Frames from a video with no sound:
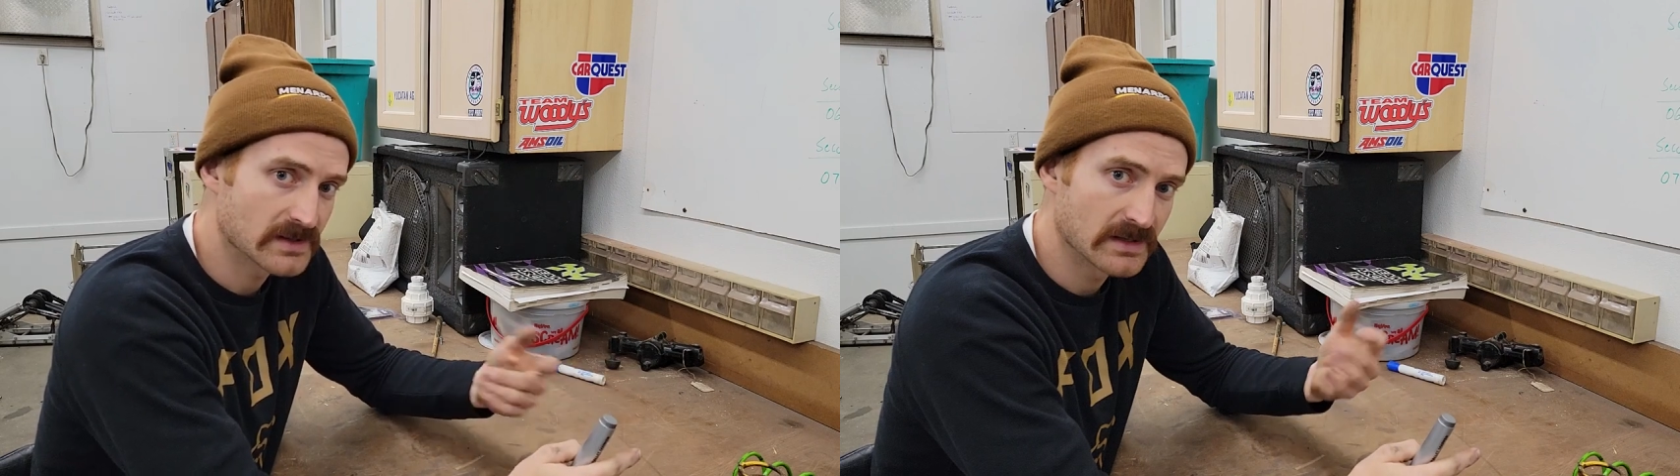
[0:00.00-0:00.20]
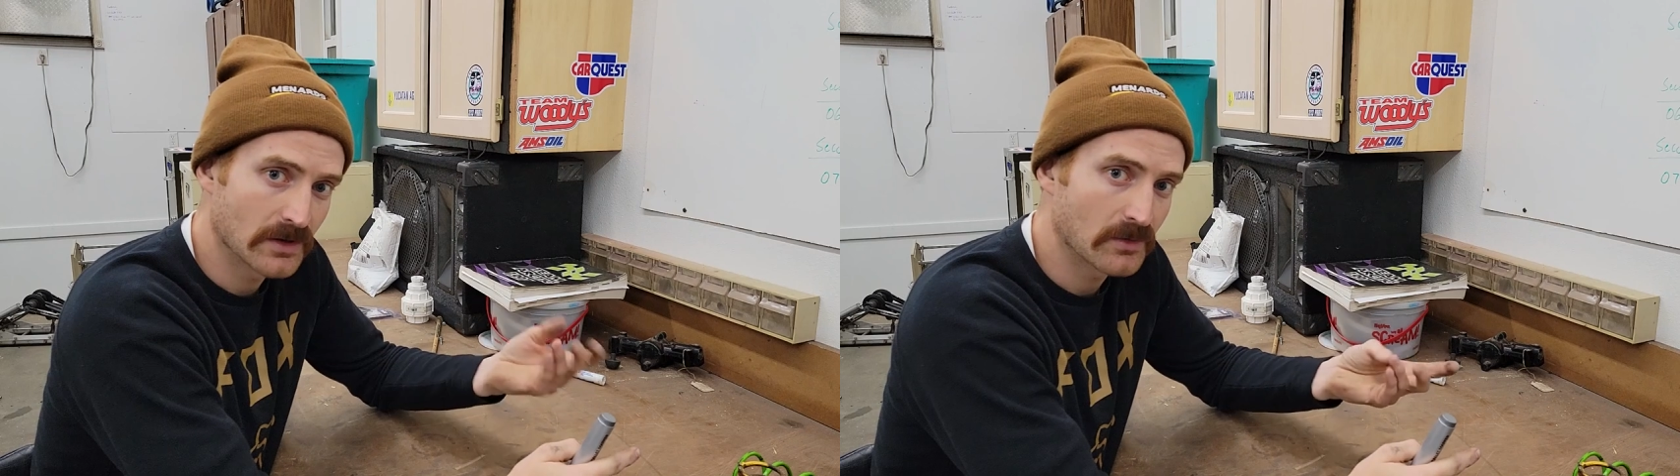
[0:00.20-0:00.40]

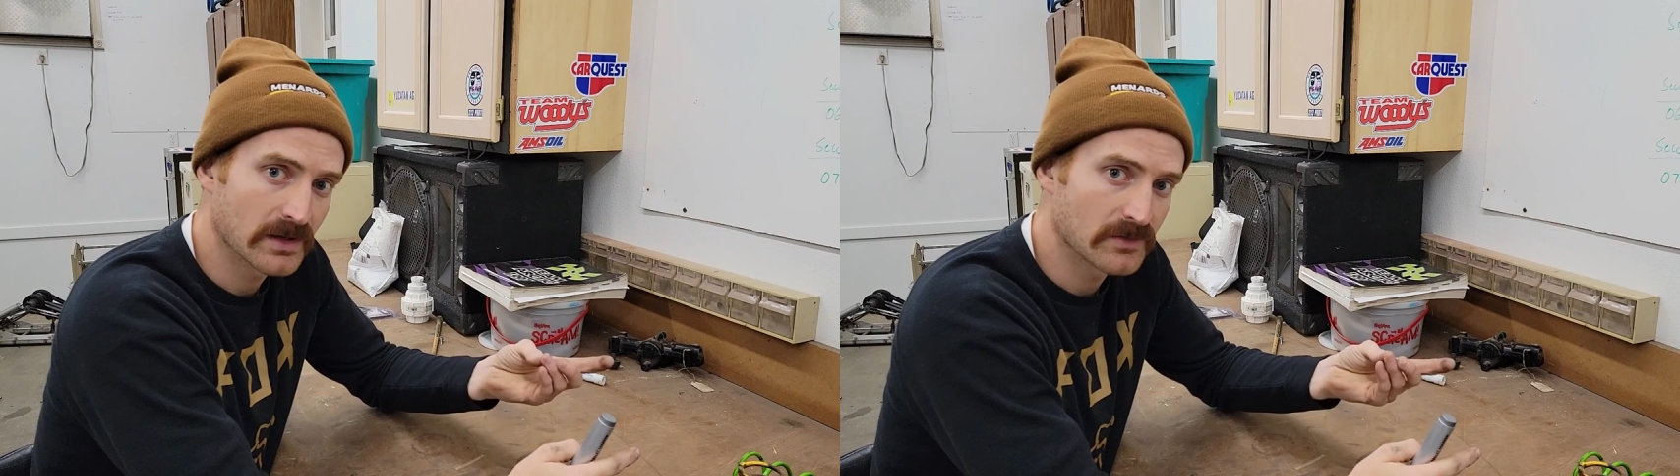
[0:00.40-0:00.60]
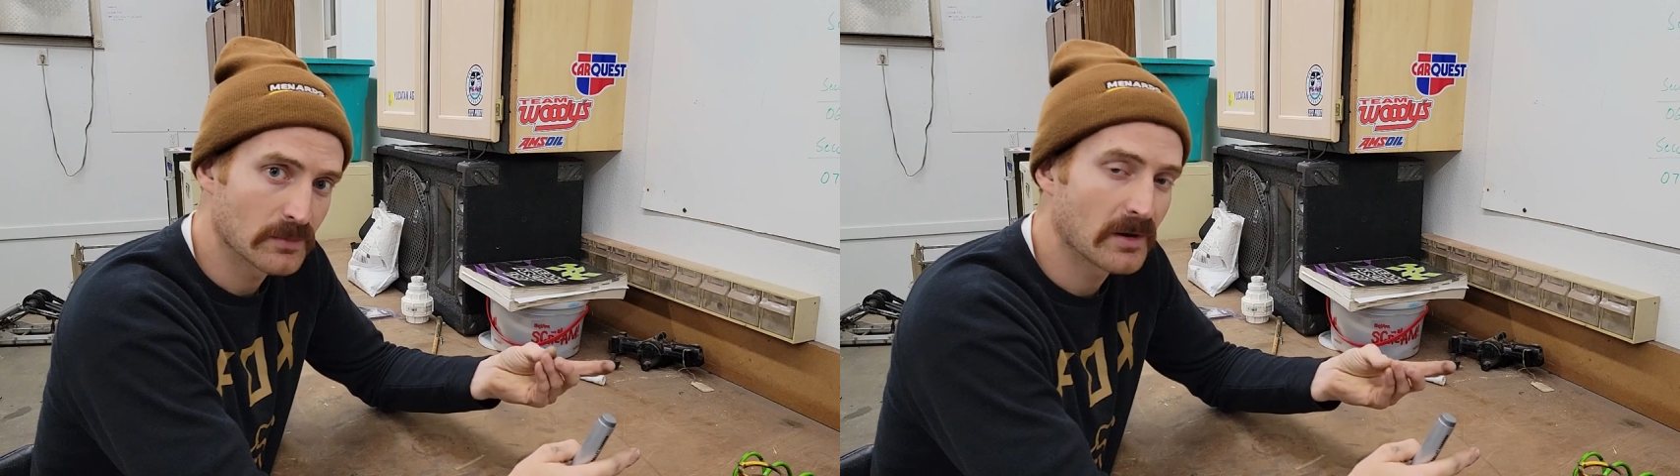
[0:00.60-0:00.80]
They don't
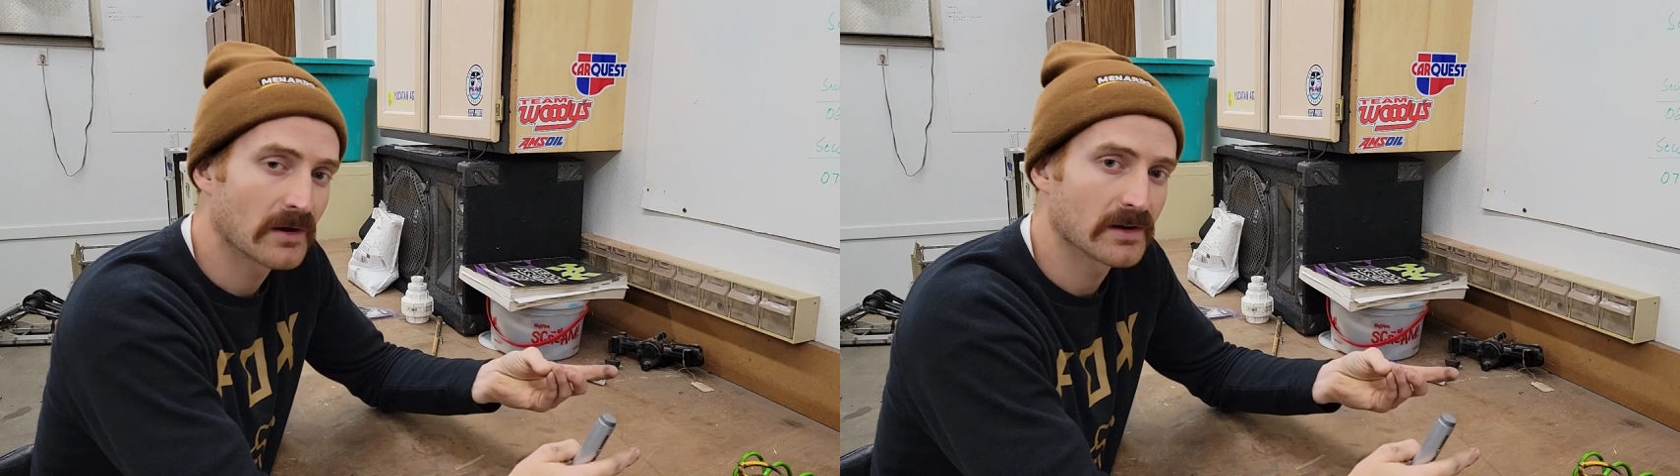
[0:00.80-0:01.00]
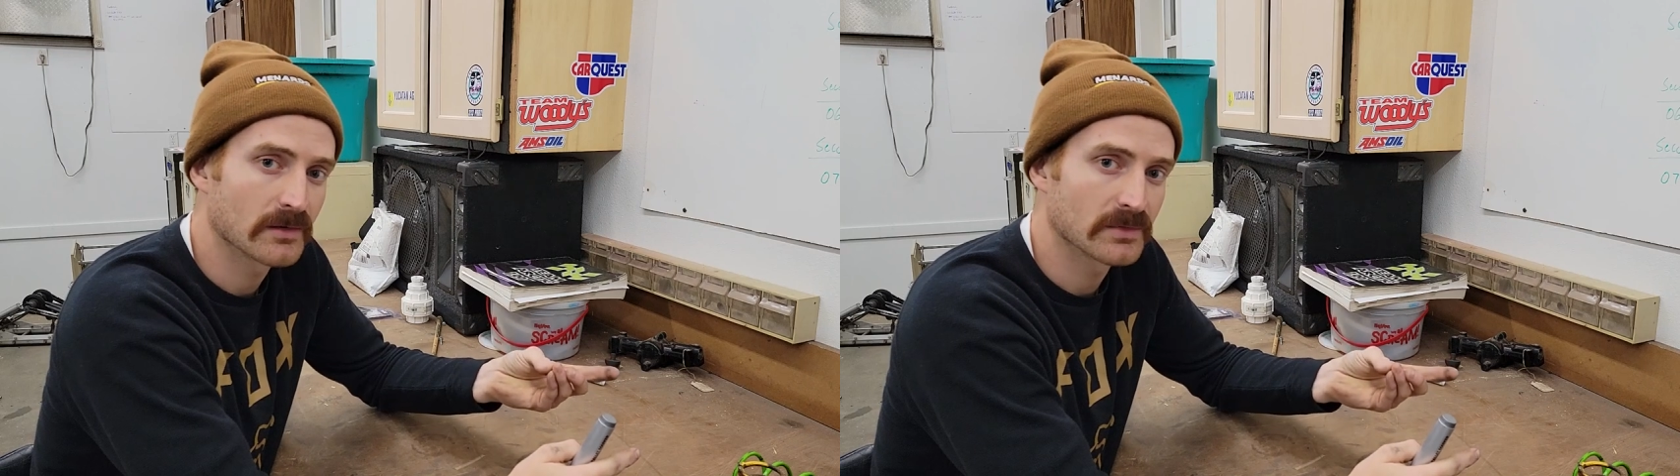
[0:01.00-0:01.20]
give you
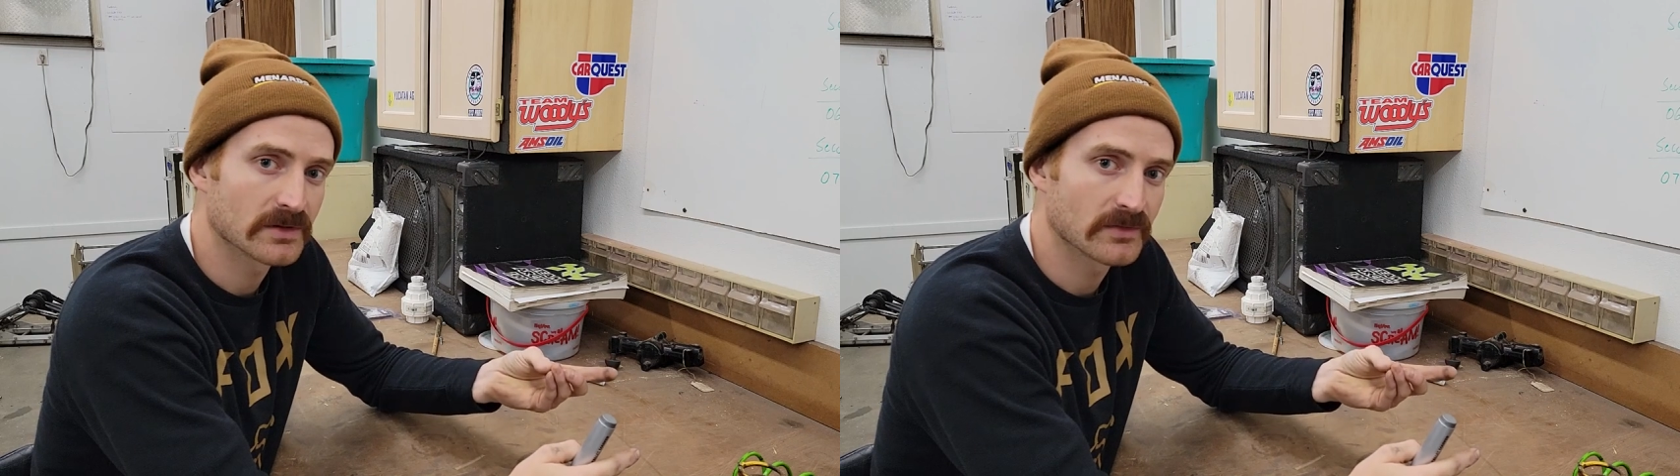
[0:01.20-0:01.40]
part numbers